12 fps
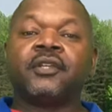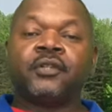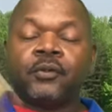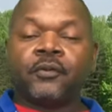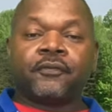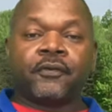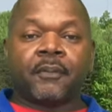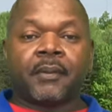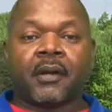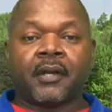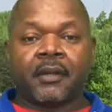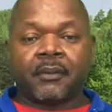Youth
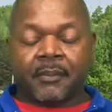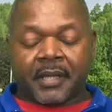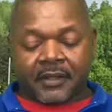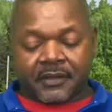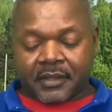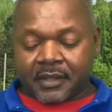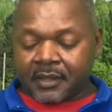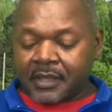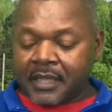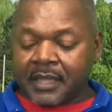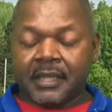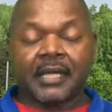Football Helmet by SCHUTT.
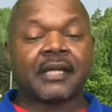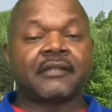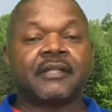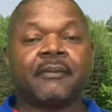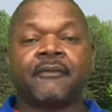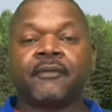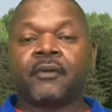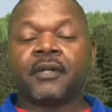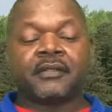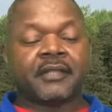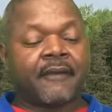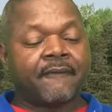Like I said before, it
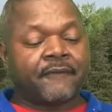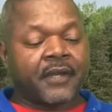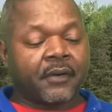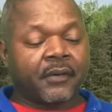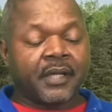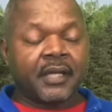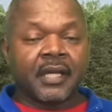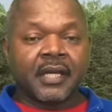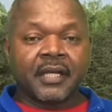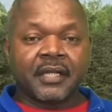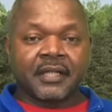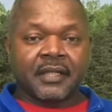is a very
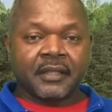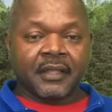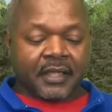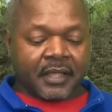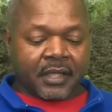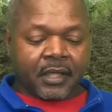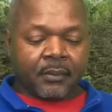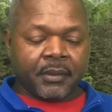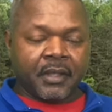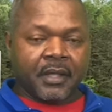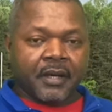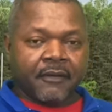good looking
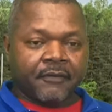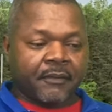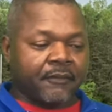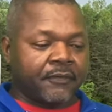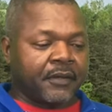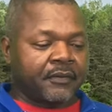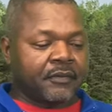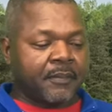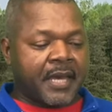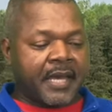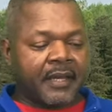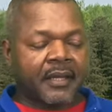helmet from front to
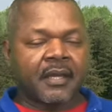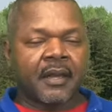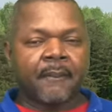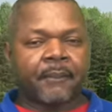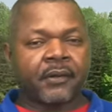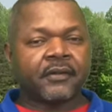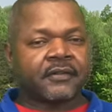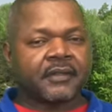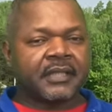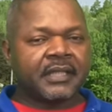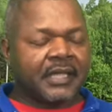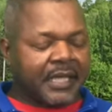back.
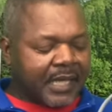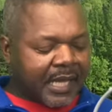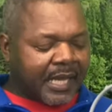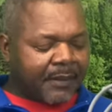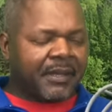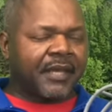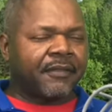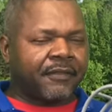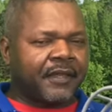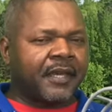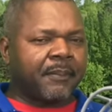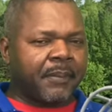Personally, I'm a
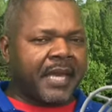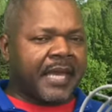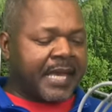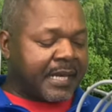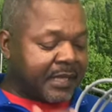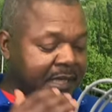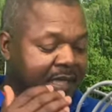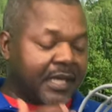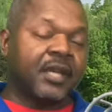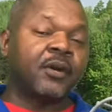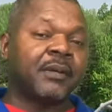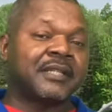thick pad
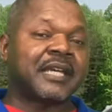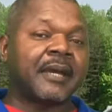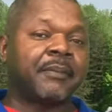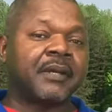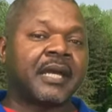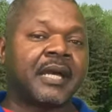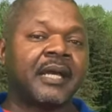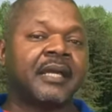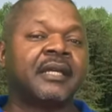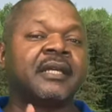helmet type of guy,